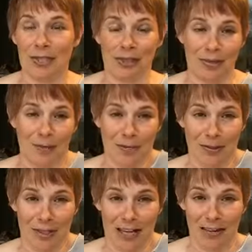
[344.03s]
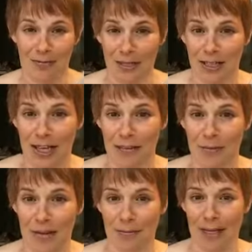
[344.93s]
There's people that I've been on
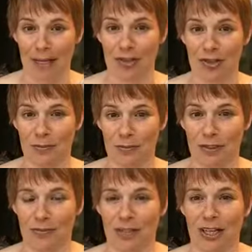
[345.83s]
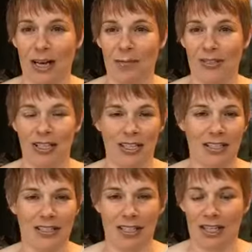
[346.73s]
backpacking trips with for a couple
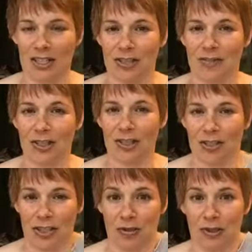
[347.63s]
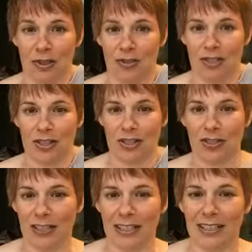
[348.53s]
days that I just feel so close
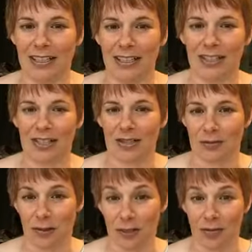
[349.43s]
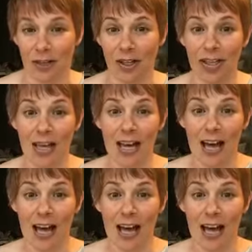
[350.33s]
to, and it's just wonderful.